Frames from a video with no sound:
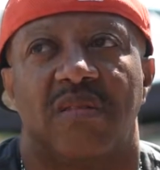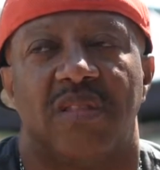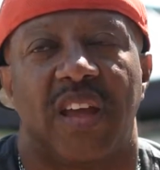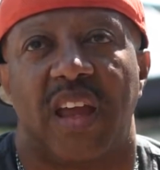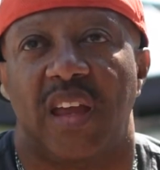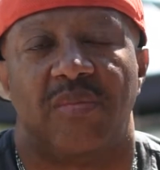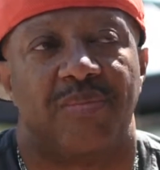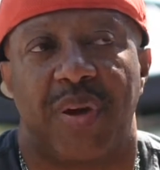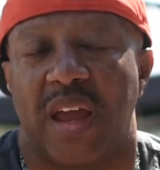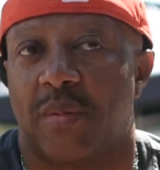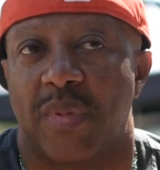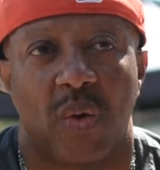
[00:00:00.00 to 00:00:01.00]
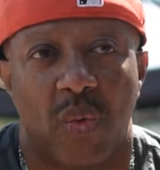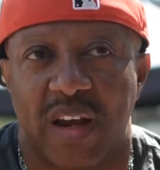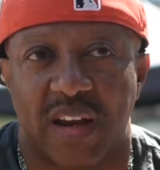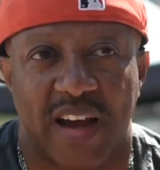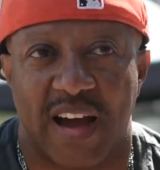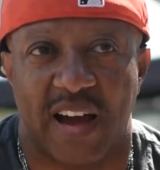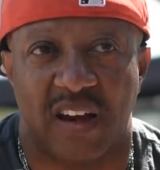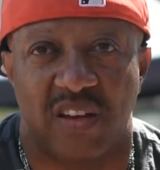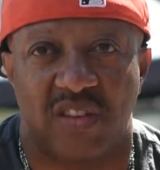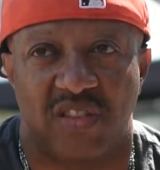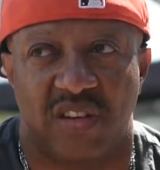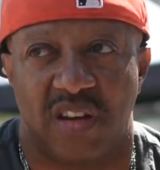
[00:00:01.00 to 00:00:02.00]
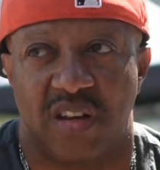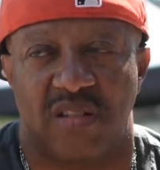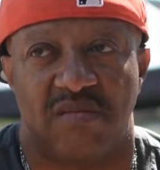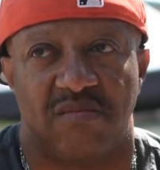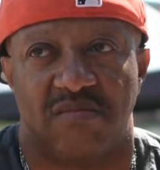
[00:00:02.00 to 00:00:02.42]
they paid my way to college, and